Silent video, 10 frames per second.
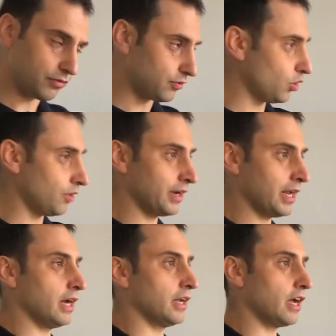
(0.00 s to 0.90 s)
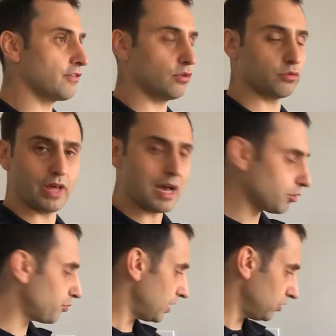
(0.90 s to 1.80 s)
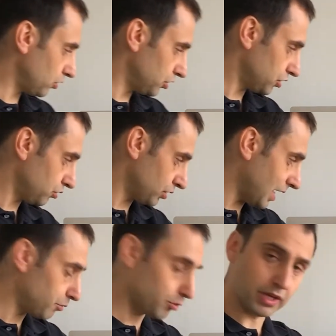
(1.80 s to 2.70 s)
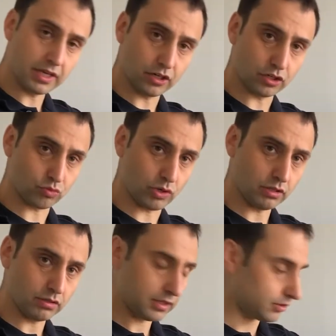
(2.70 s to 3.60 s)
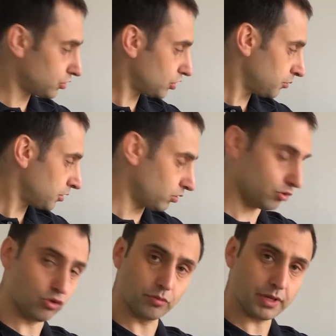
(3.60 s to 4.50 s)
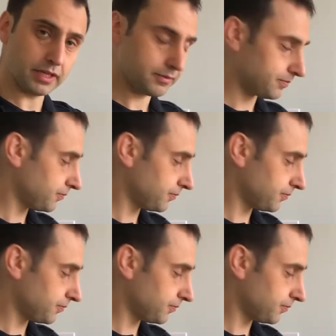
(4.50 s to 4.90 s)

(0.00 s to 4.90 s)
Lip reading: If you have an iPhone with Apple Pay, you could just use Apple Pay here as well at this terminal, or Google Pay.